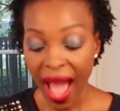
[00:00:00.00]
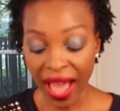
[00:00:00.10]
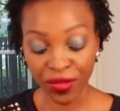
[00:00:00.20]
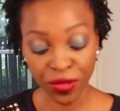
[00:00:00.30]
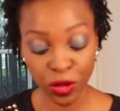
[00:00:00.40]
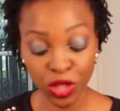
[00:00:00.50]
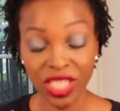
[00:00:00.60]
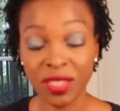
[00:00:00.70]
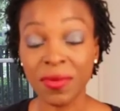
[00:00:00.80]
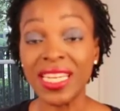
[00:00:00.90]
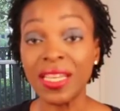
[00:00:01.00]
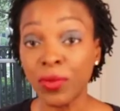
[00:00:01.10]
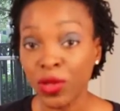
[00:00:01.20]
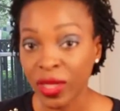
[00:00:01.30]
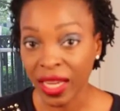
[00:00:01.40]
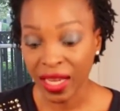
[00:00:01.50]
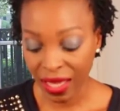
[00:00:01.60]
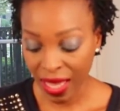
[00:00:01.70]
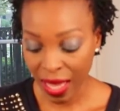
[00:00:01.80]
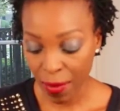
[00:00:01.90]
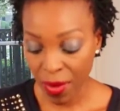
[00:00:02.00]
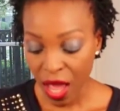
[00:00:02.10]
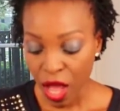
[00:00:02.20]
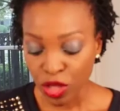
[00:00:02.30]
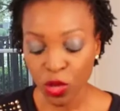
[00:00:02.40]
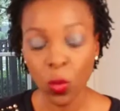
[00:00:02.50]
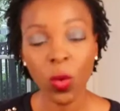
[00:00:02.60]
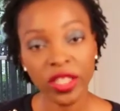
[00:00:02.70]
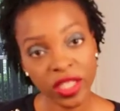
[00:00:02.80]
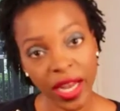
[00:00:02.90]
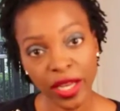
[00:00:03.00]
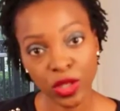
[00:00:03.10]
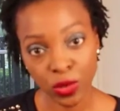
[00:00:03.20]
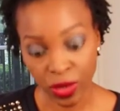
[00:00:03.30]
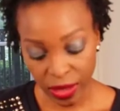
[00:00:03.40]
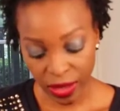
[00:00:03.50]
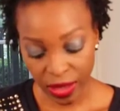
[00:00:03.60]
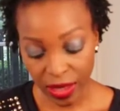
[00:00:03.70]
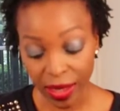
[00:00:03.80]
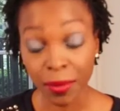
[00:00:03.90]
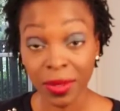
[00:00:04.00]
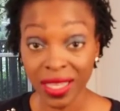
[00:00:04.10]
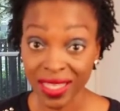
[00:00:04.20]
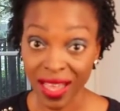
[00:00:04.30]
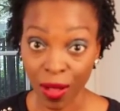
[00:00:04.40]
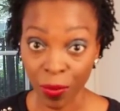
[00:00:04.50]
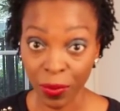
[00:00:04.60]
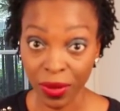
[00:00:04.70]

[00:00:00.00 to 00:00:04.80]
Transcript: I feel she is manipulating him. So what should I do, ZeeZee? Please help."